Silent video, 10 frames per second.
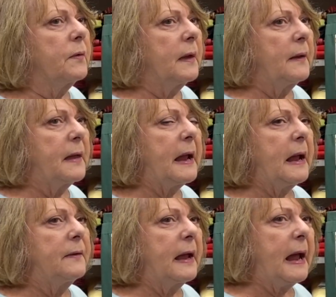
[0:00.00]
and
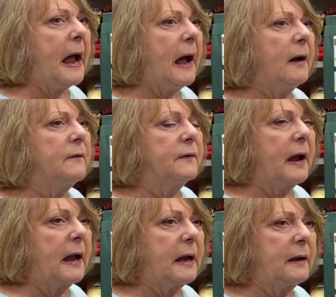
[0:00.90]
they have
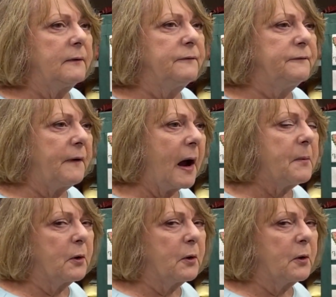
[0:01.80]
a fiber